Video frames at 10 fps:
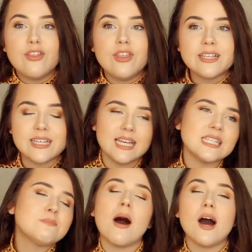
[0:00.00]
This
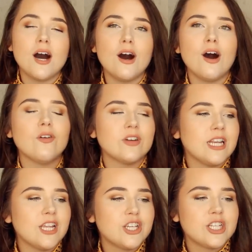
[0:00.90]
is part of an
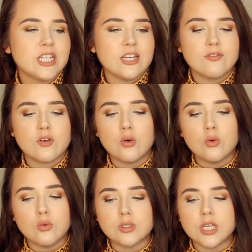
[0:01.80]
initiative
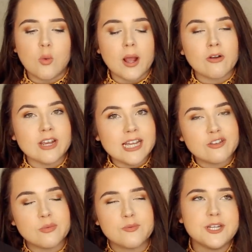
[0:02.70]
called Quick Reads
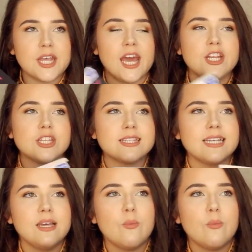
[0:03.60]
from the Reading Agency,